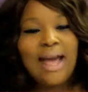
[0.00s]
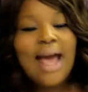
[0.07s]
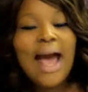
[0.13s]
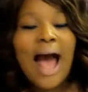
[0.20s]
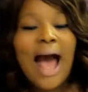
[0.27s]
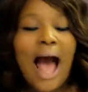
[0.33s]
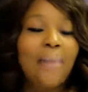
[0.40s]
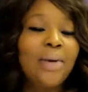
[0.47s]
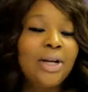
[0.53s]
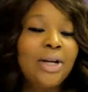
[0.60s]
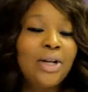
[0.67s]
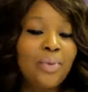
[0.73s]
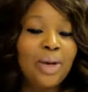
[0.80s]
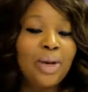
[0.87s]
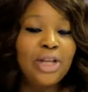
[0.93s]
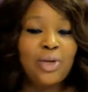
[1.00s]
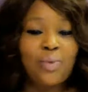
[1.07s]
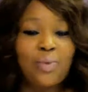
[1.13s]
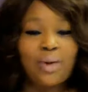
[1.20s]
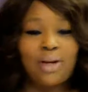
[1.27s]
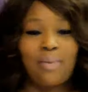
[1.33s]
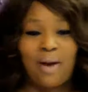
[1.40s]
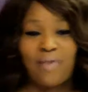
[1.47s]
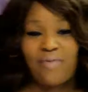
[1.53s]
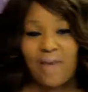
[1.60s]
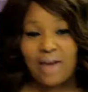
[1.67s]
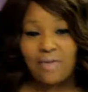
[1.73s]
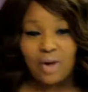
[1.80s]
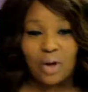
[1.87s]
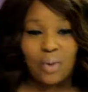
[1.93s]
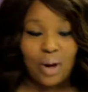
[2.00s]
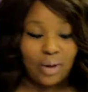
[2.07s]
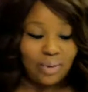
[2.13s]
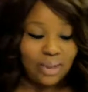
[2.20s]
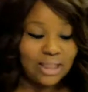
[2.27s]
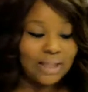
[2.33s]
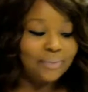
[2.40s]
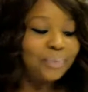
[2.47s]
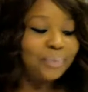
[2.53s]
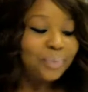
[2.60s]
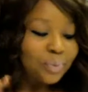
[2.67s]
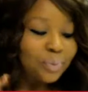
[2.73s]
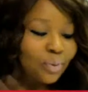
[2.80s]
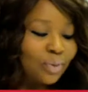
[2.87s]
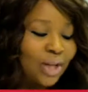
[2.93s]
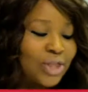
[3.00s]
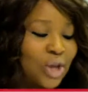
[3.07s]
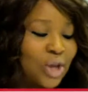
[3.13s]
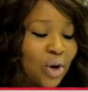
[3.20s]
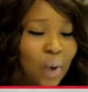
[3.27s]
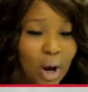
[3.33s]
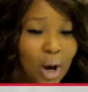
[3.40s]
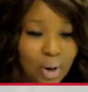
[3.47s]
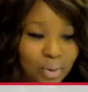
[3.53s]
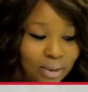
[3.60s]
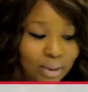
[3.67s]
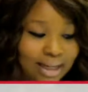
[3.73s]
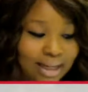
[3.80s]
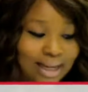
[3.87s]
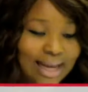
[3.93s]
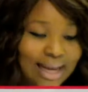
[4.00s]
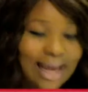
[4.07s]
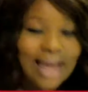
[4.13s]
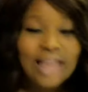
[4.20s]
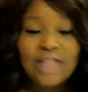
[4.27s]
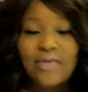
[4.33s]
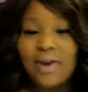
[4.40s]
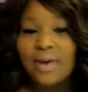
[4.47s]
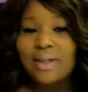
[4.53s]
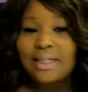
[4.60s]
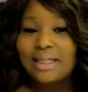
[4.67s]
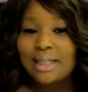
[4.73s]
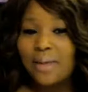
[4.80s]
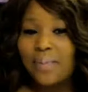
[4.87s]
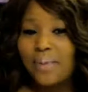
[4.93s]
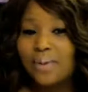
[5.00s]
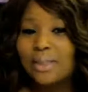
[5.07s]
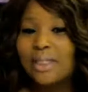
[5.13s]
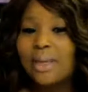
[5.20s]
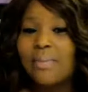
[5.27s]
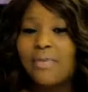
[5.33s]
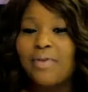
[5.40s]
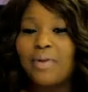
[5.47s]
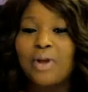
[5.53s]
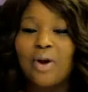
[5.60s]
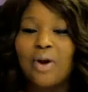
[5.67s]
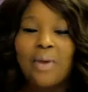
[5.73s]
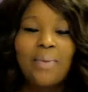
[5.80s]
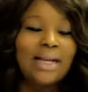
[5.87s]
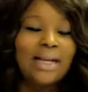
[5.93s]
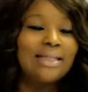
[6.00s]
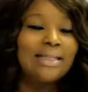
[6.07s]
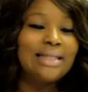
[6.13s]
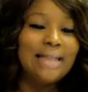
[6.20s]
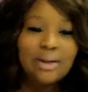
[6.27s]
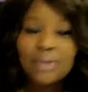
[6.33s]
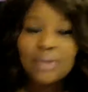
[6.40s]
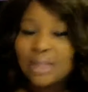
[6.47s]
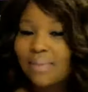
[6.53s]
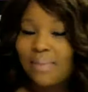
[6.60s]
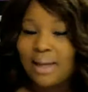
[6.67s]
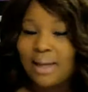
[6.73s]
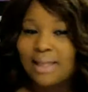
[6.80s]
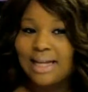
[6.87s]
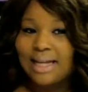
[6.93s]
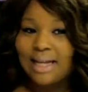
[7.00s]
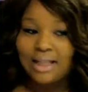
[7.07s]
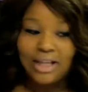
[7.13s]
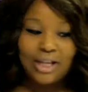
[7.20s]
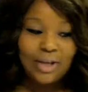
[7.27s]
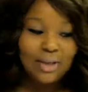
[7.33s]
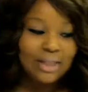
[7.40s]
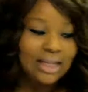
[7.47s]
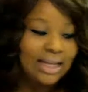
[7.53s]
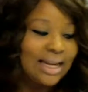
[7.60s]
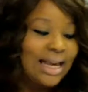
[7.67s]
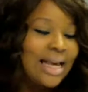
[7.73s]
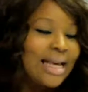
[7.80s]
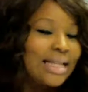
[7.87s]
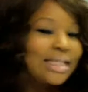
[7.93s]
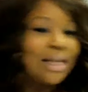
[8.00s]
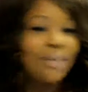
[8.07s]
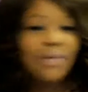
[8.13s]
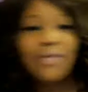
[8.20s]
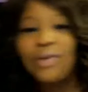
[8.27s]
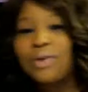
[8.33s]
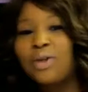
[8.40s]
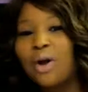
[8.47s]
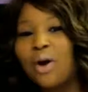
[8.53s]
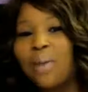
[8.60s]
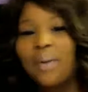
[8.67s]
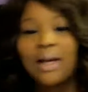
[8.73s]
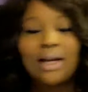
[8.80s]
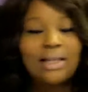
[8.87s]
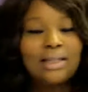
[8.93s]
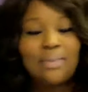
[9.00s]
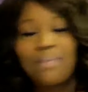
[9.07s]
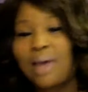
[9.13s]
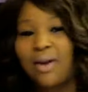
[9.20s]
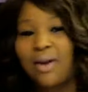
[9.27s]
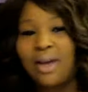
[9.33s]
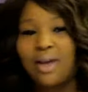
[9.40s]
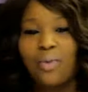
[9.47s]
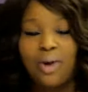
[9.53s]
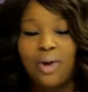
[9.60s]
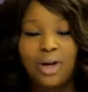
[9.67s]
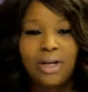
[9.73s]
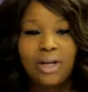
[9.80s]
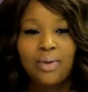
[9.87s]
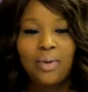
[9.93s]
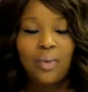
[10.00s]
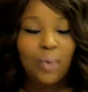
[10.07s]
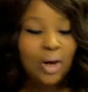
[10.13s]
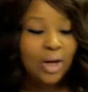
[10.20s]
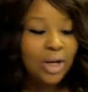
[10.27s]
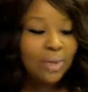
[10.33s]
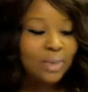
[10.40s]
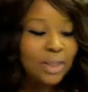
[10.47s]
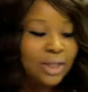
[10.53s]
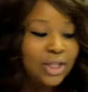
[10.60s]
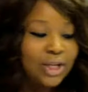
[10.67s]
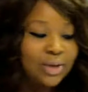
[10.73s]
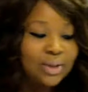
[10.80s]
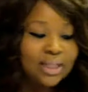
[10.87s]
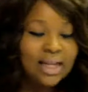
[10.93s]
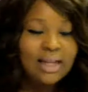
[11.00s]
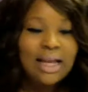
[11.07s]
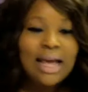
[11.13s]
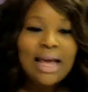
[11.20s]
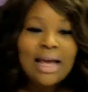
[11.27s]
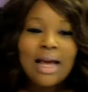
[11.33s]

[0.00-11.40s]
I'm going to read you one of my favorite quotes. The quote is very simple. Some of you know it because Nelson Mandela used it. Some of you know it because Marianne Williamson used it.